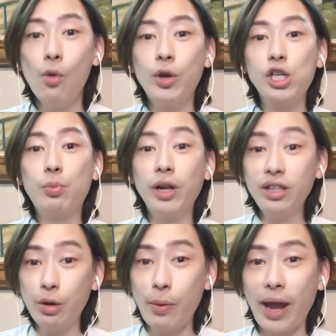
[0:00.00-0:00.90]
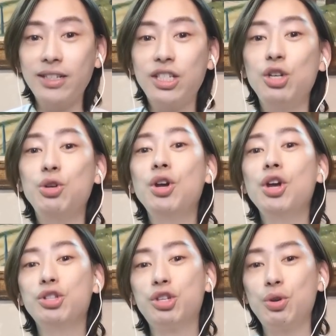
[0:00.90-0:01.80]
which will direct you
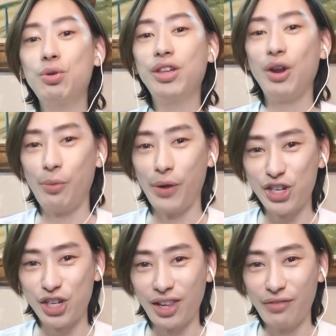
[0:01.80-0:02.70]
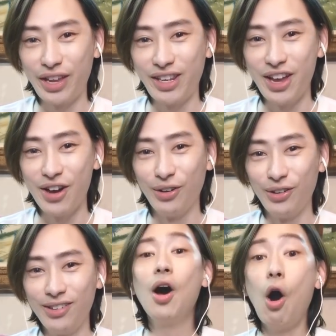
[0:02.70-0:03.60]
to the original video.